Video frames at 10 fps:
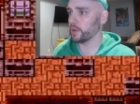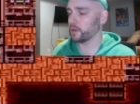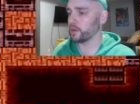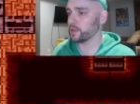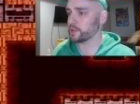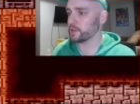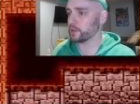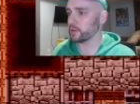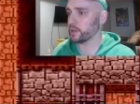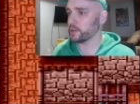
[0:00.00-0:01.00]
Got an
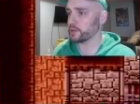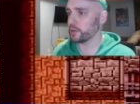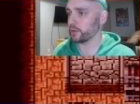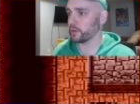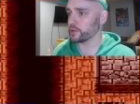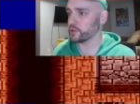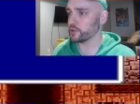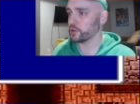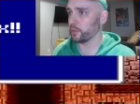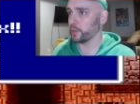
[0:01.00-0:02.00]
elixir, great. Oh, there's
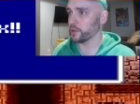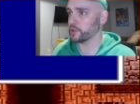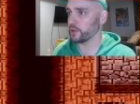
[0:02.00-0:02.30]
so much.